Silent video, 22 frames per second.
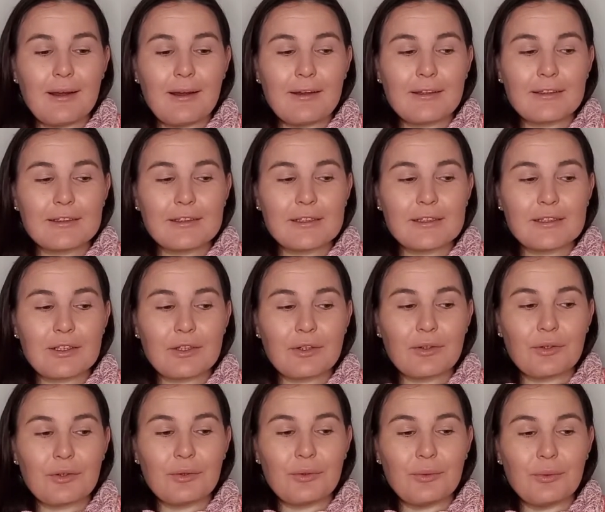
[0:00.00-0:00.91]

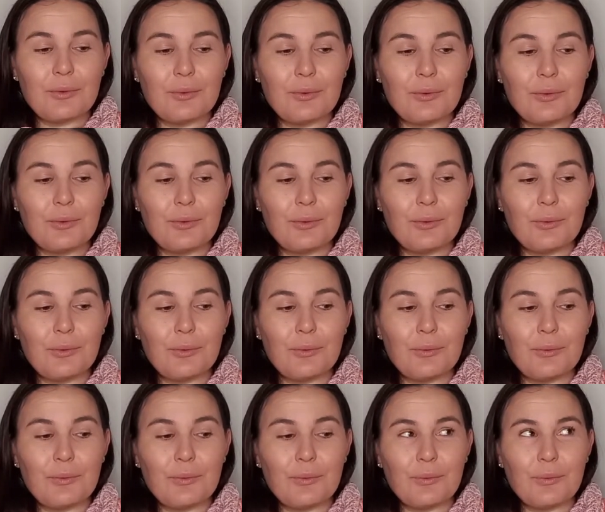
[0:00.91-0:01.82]
So
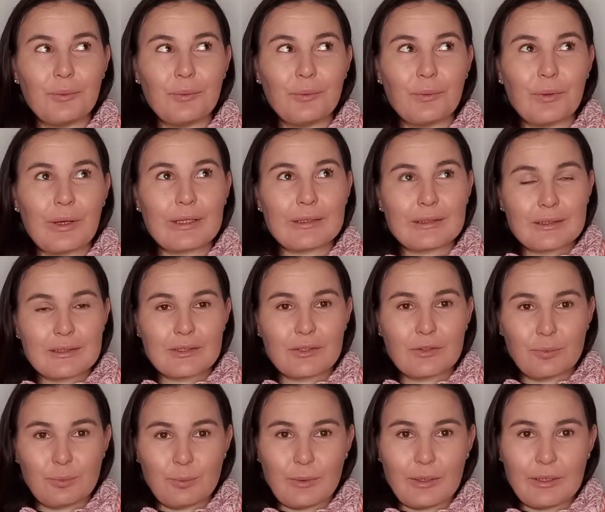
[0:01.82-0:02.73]
at the
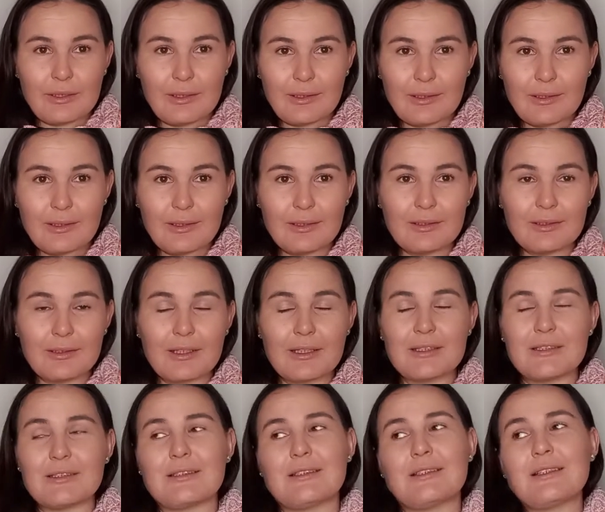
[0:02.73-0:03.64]
Stoepmark,
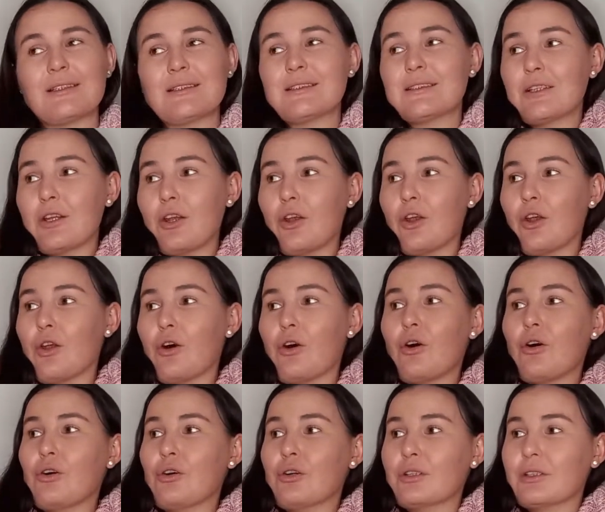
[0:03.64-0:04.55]
there's this
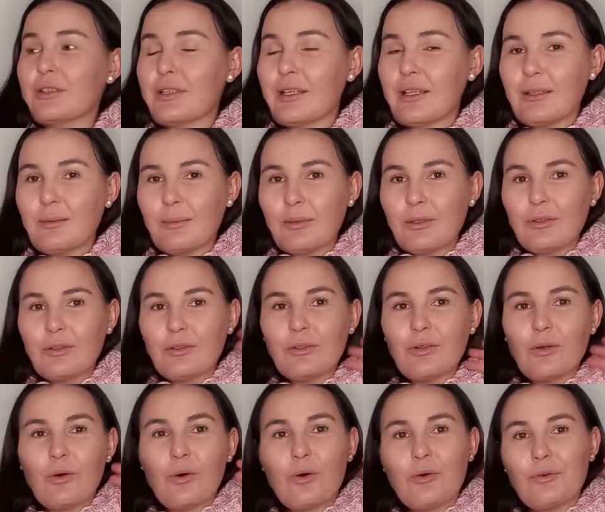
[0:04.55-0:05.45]
long table
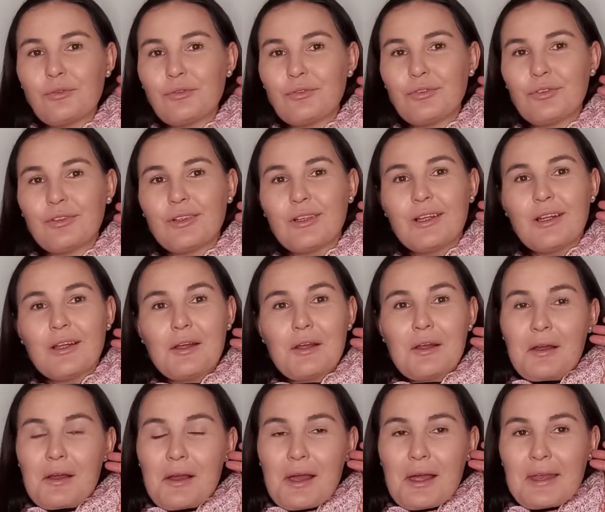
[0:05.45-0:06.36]
of
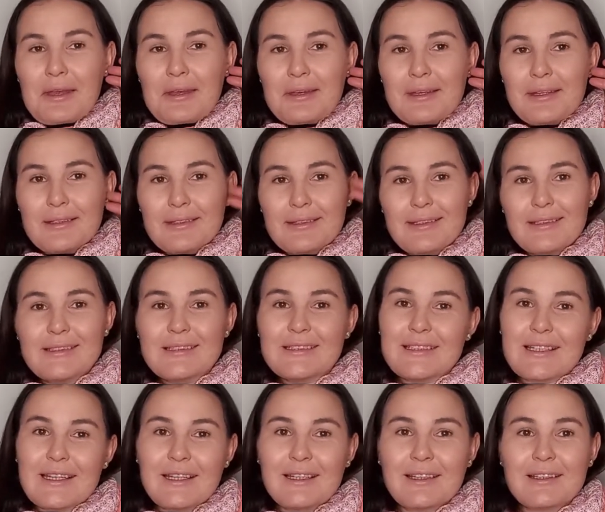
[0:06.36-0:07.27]
knitters
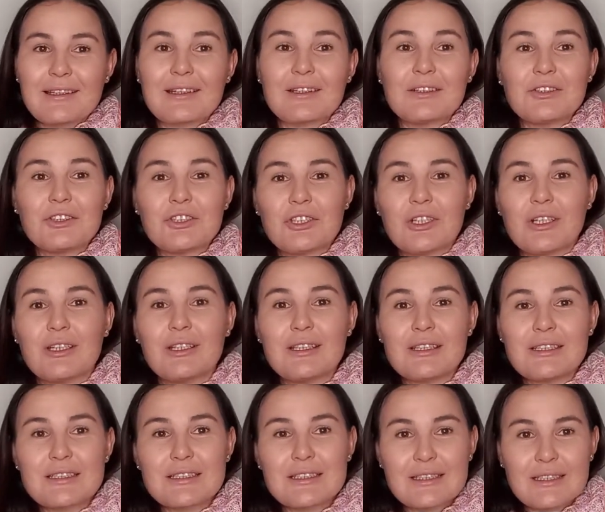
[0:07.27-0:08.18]
and
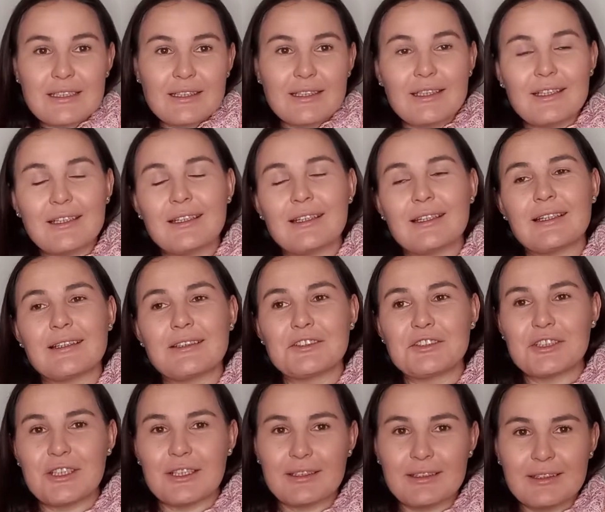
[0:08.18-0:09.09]
crocheters sitting and
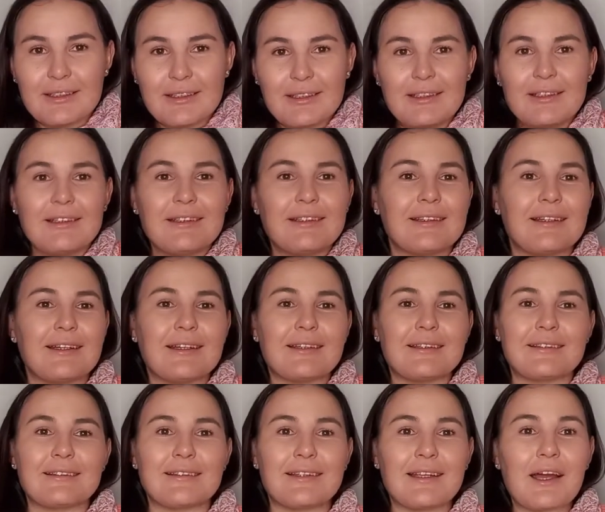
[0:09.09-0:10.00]
chatting and
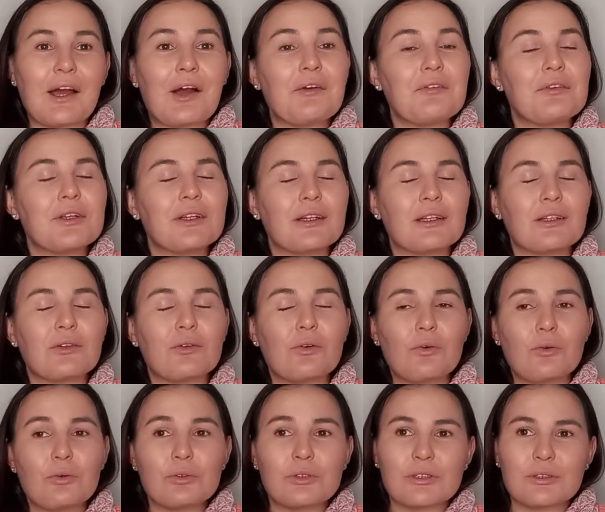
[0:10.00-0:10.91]
having an
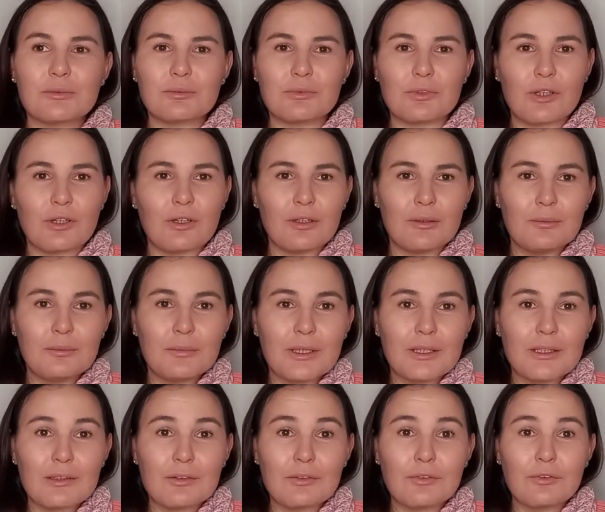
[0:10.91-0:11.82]
awesome time,
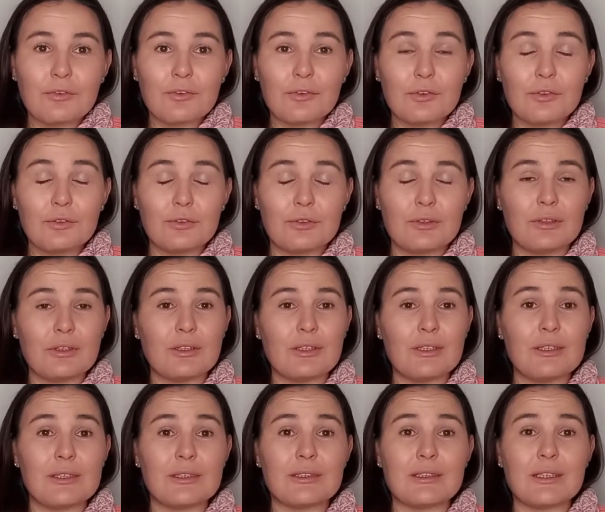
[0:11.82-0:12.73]
and the food
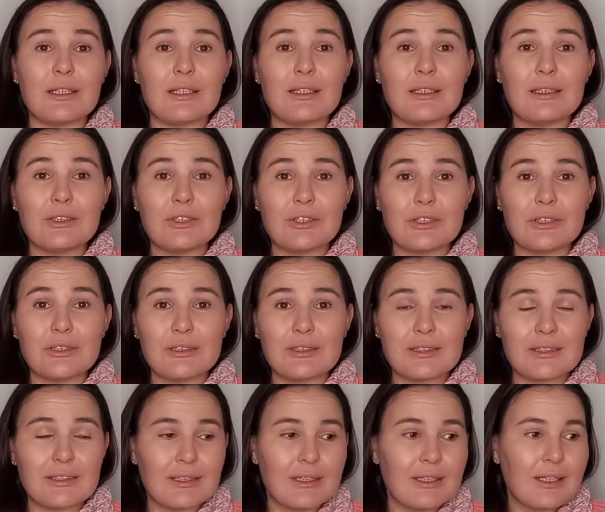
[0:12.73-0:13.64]
is delicious.